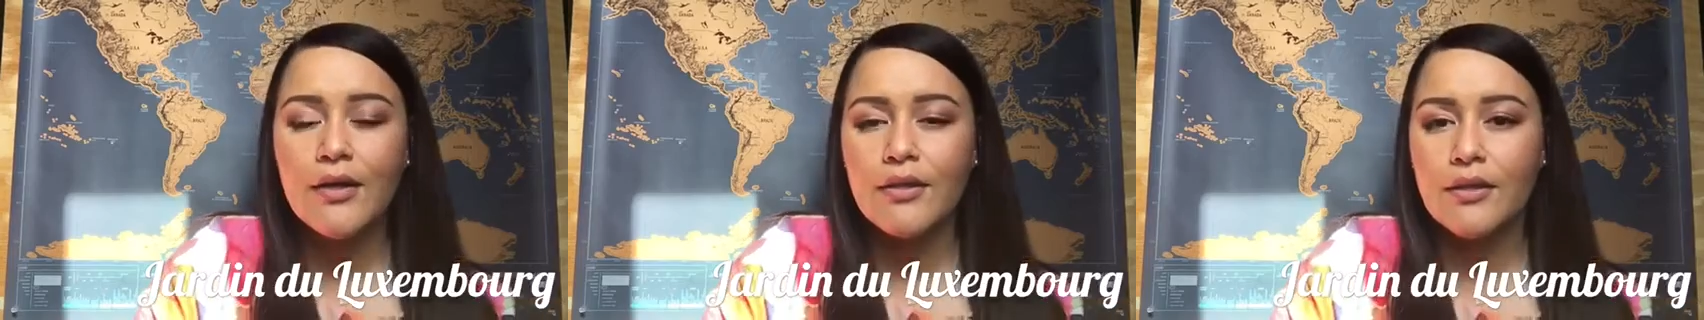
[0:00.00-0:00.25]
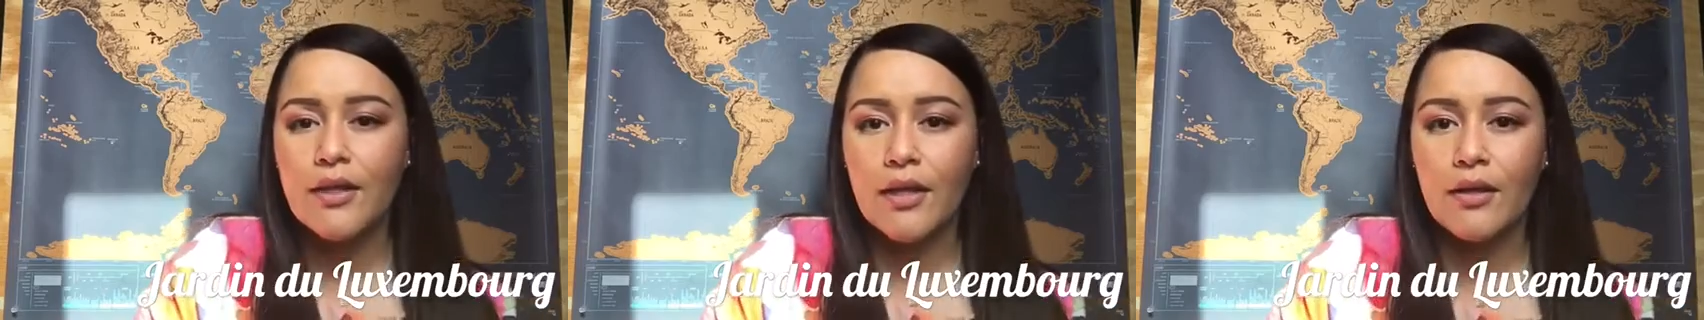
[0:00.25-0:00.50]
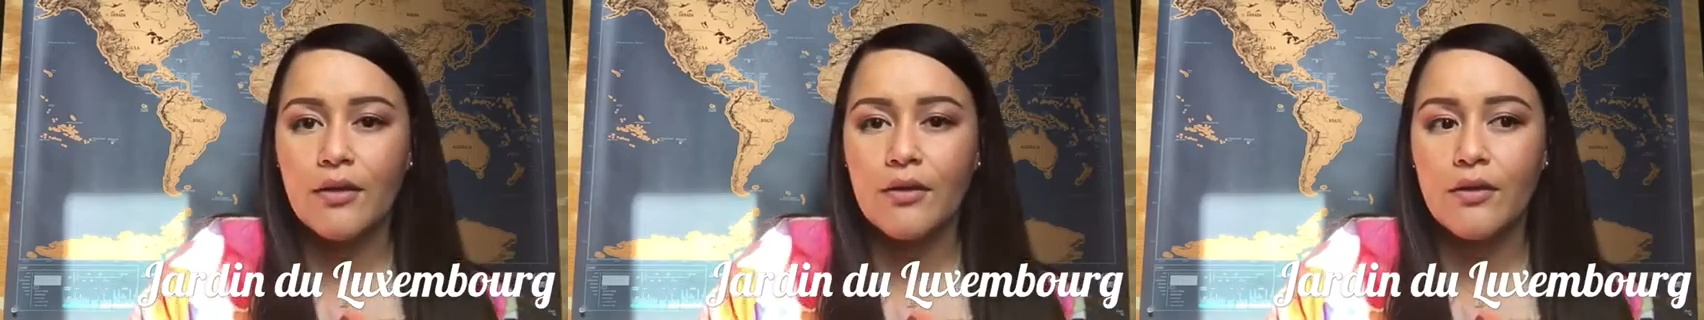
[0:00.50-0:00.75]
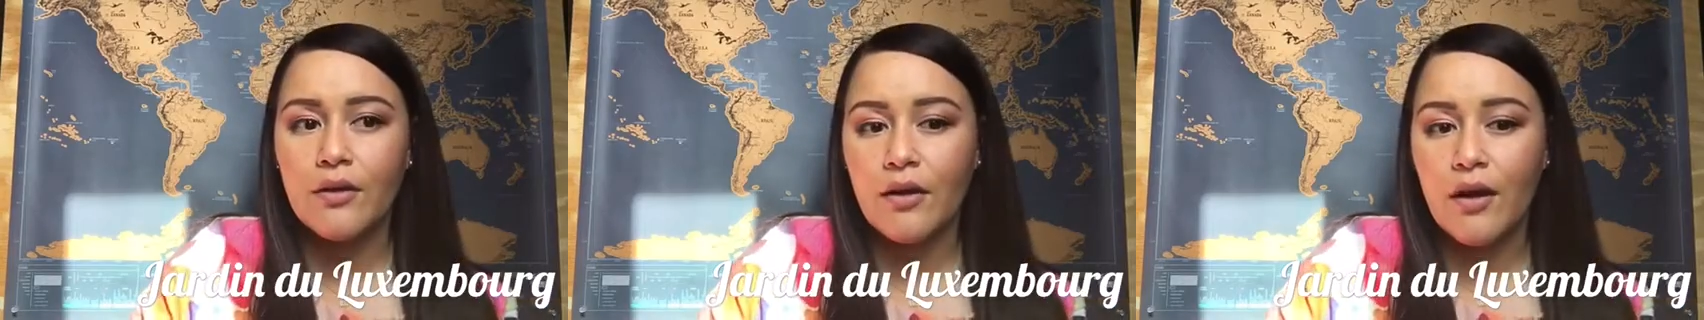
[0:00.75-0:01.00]

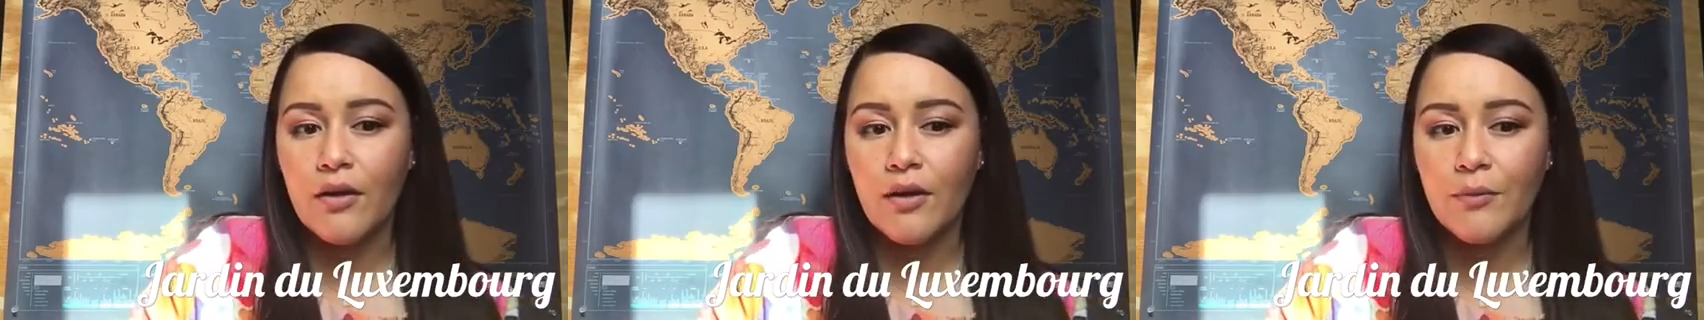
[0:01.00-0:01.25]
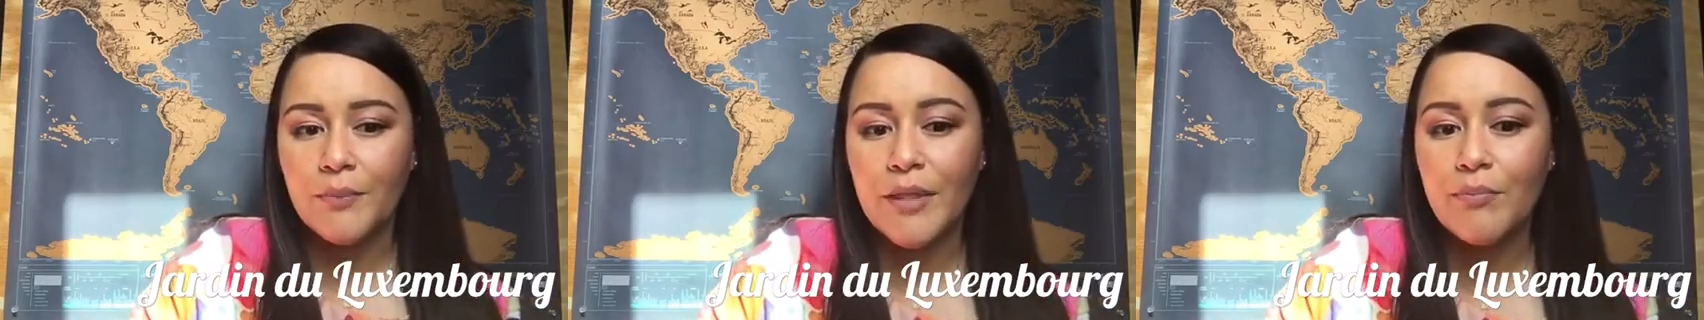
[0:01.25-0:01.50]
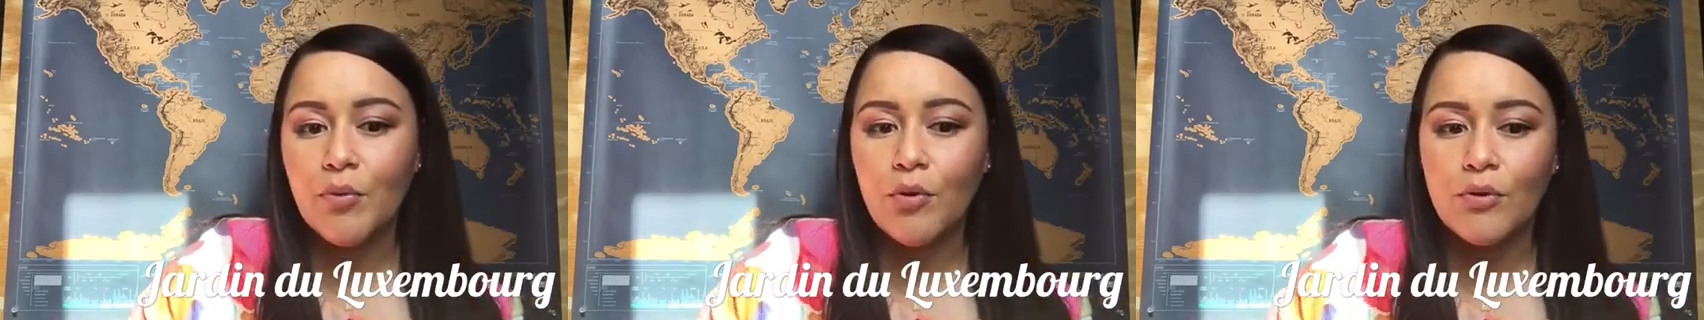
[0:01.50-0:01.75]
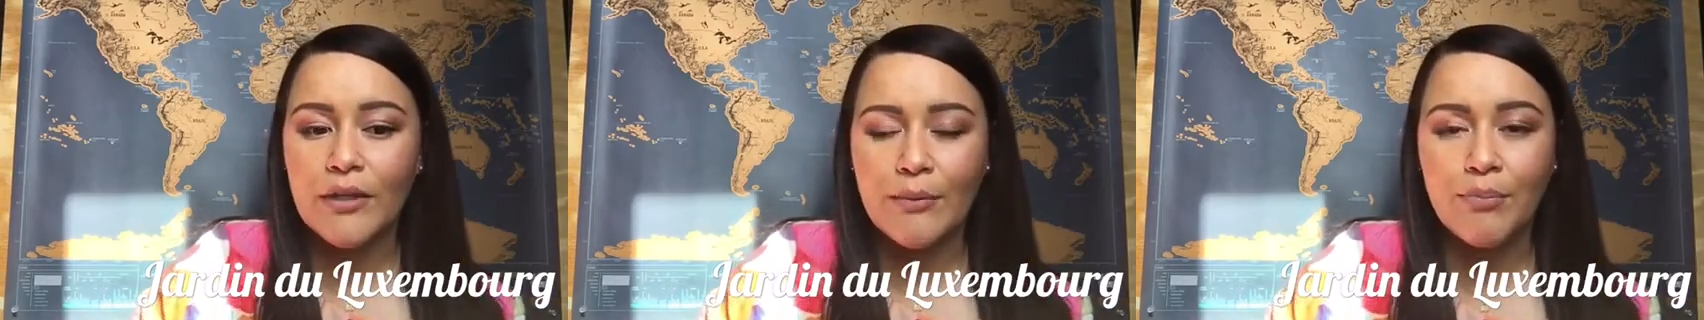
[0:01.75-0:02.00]
There are
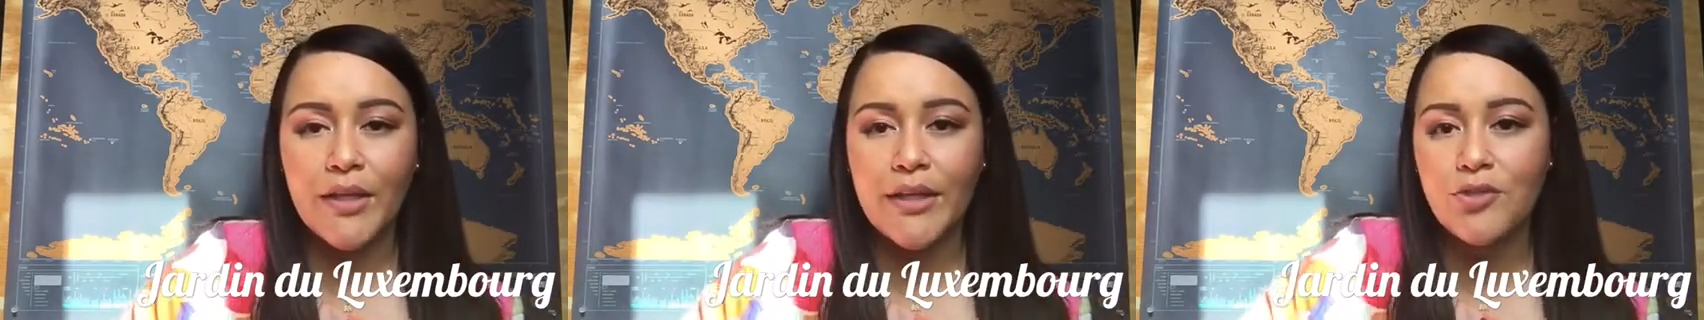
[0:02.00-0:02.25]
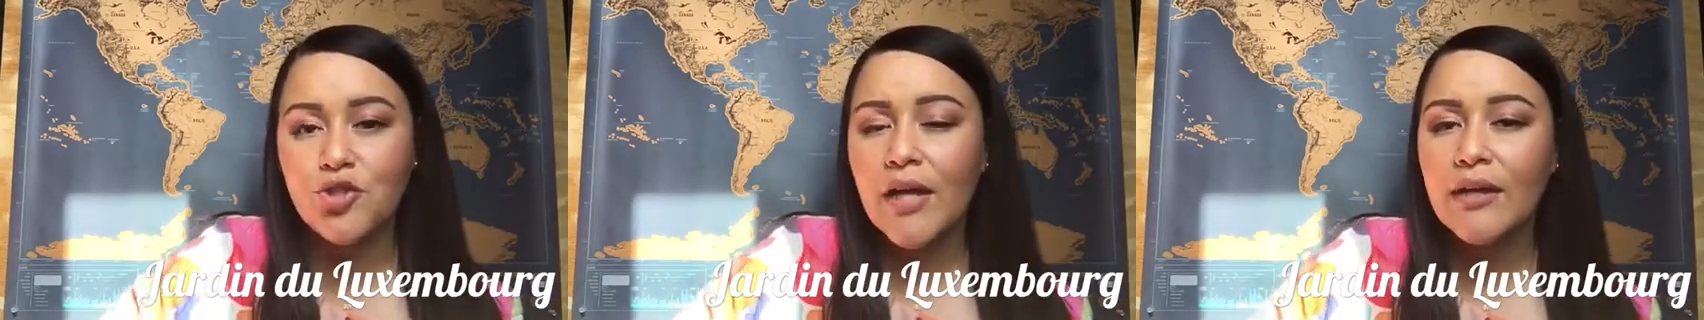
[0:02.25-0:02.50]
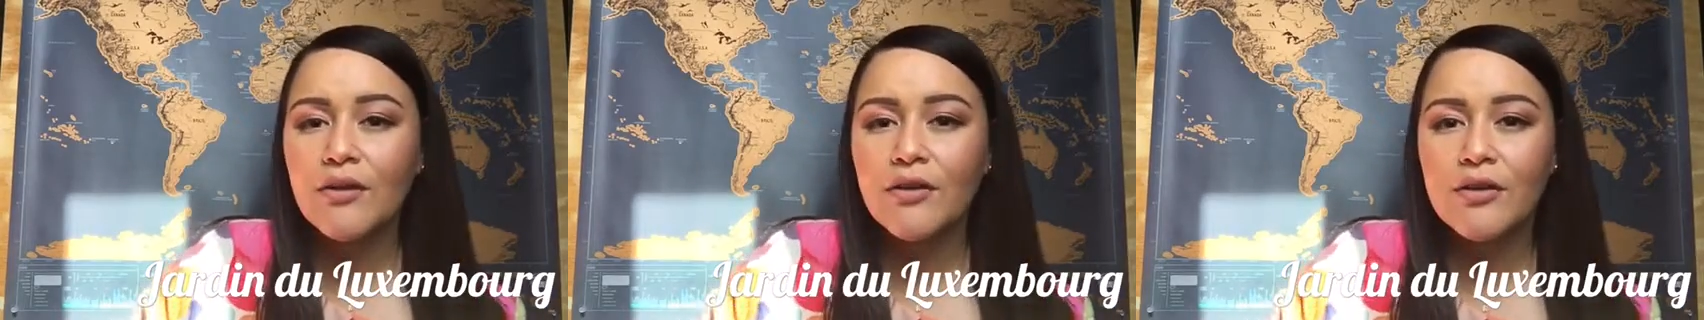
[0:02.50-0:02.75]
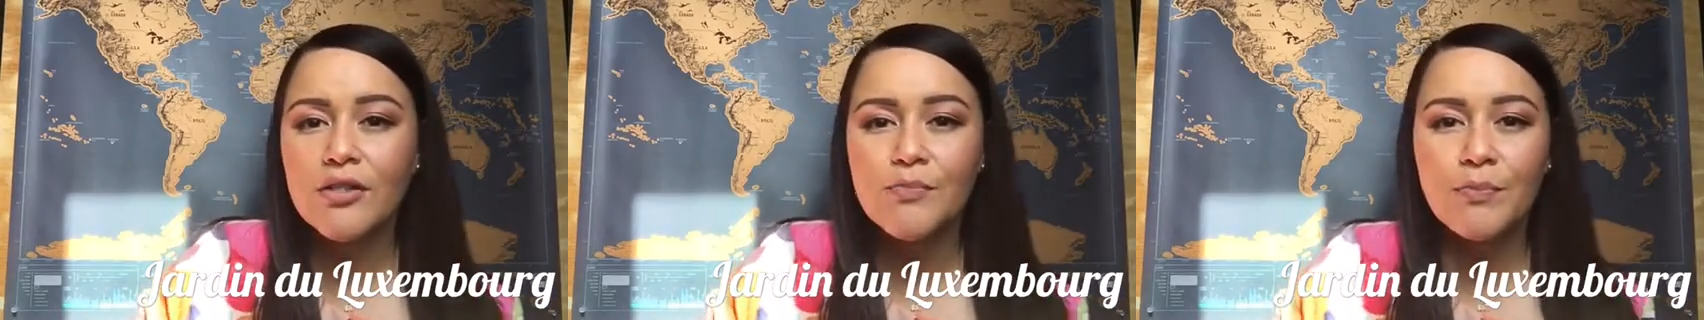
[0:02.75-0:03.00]
people like playing
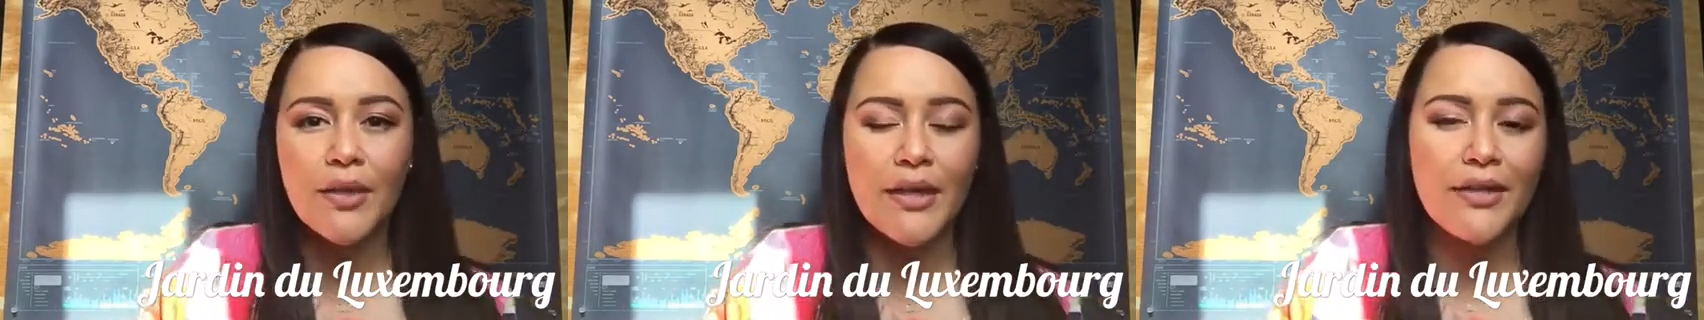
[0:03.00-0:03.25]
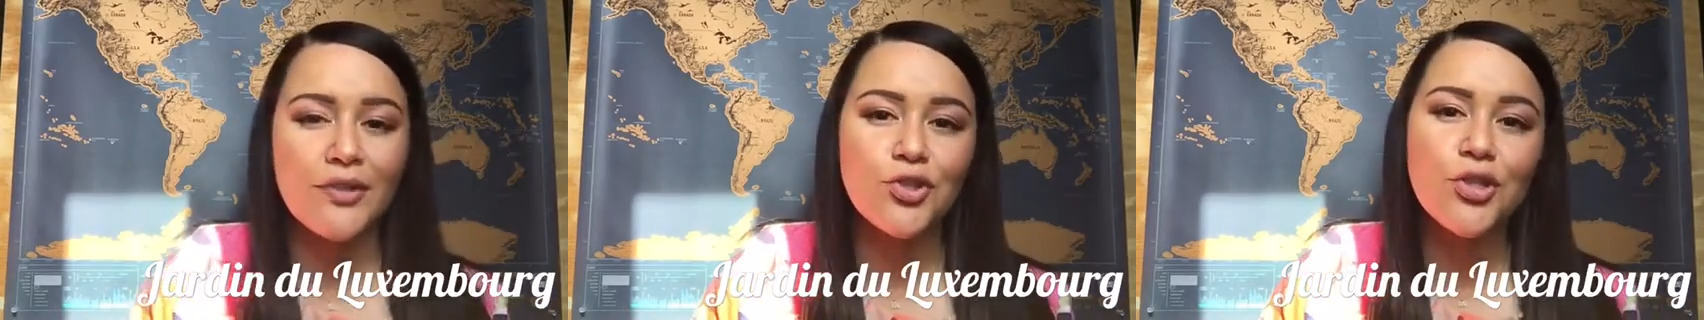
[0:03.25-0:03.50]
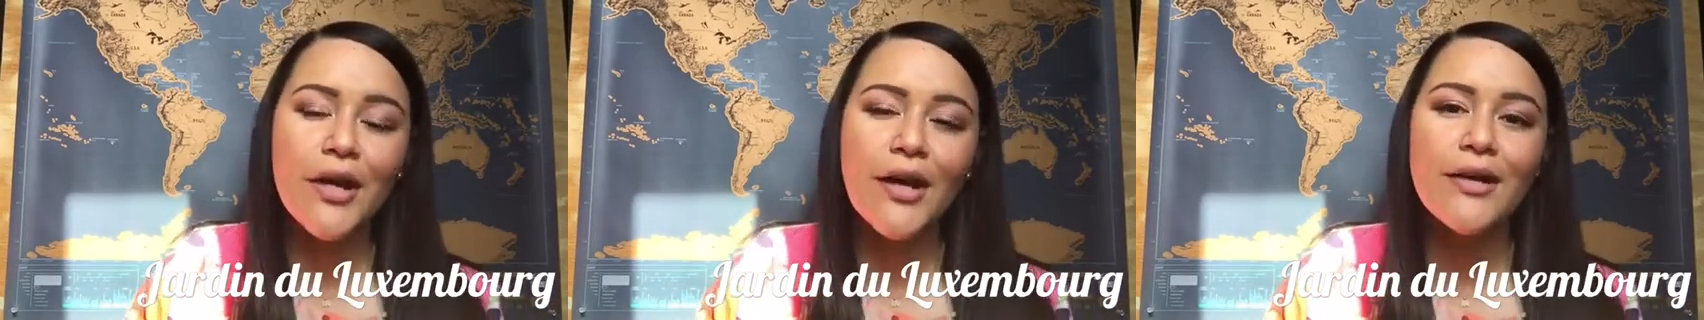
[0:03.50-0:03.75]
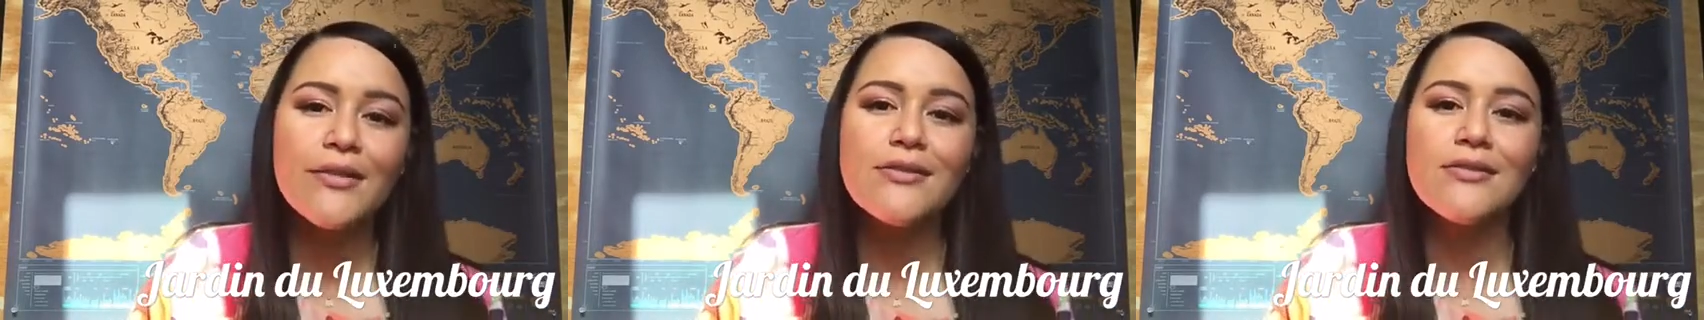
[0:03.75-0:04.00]
checkers, playing
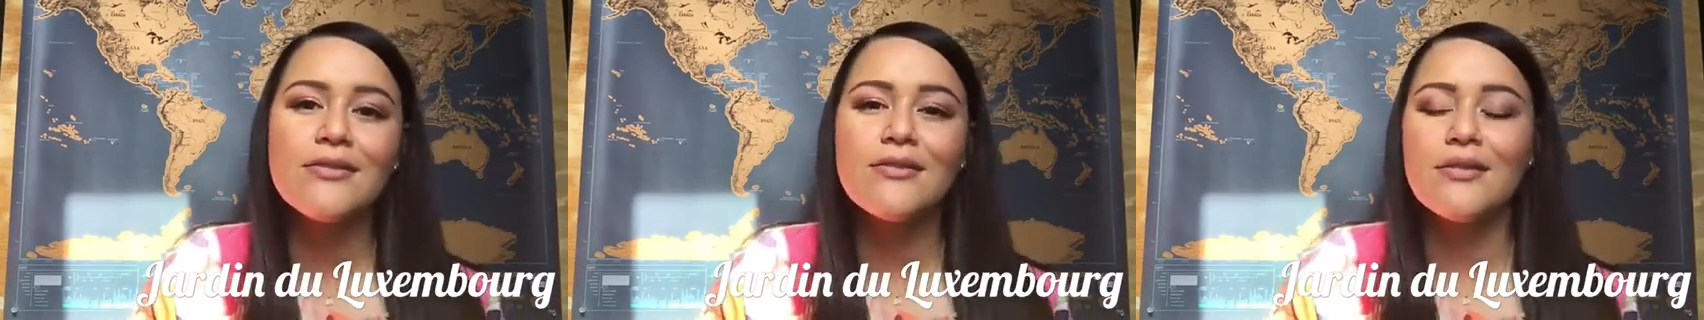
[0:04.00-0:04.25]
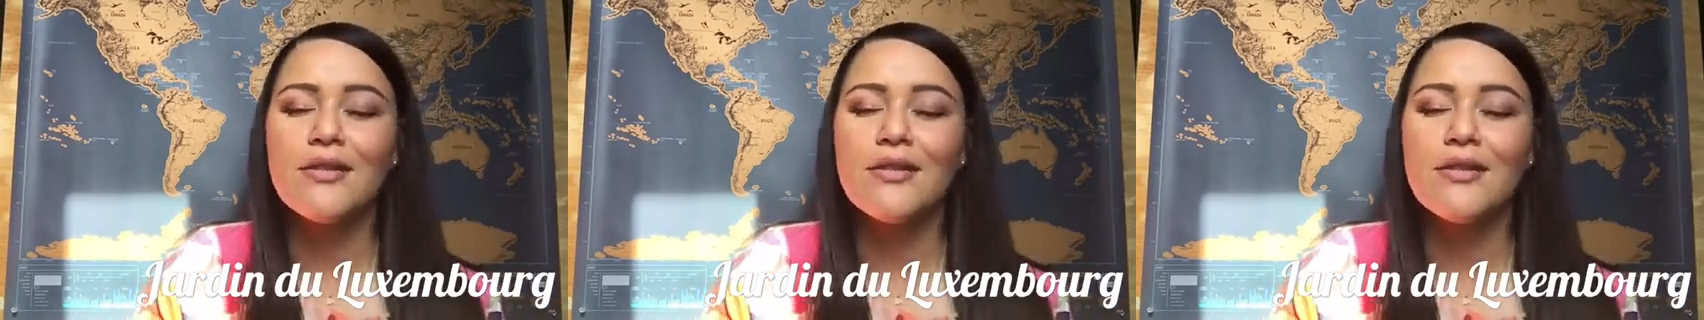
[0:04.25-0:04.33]
chess.